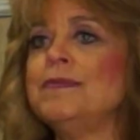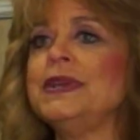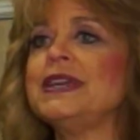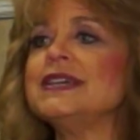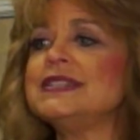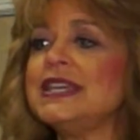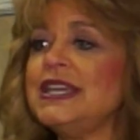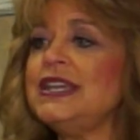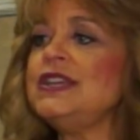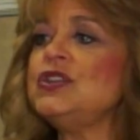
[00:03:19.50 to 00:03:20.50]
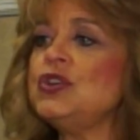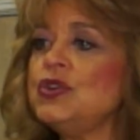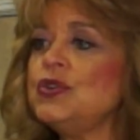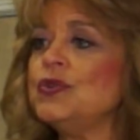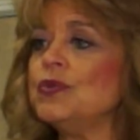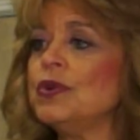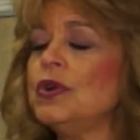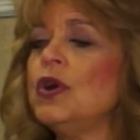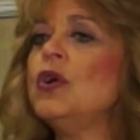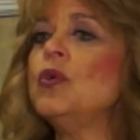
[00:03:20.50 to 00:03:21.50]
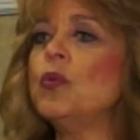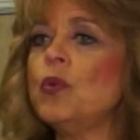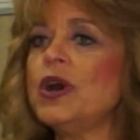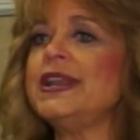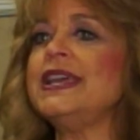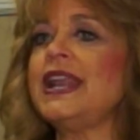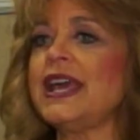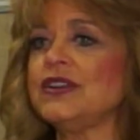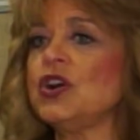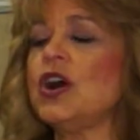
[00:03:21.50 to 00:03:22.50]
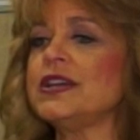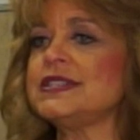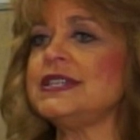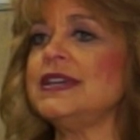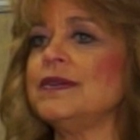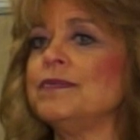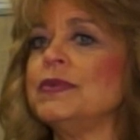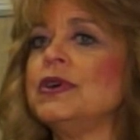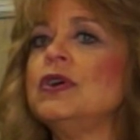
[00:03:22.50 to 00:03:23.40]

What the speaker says: because he knew what it had cost him